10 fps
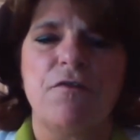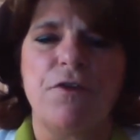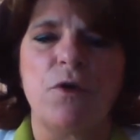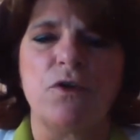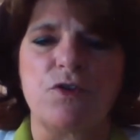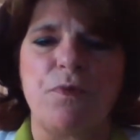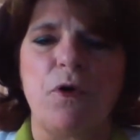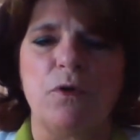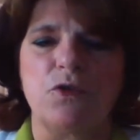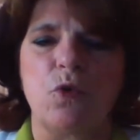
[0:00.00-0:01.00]
voters
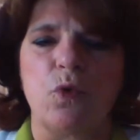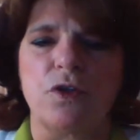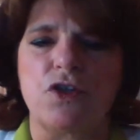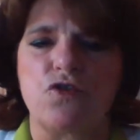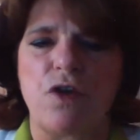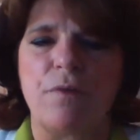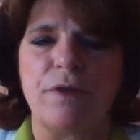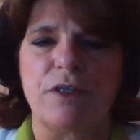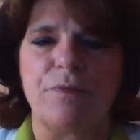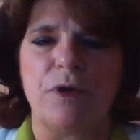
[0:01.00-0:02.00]
poll towards Trump
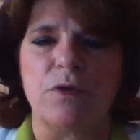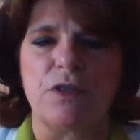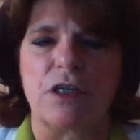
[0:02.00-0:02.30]
as opposed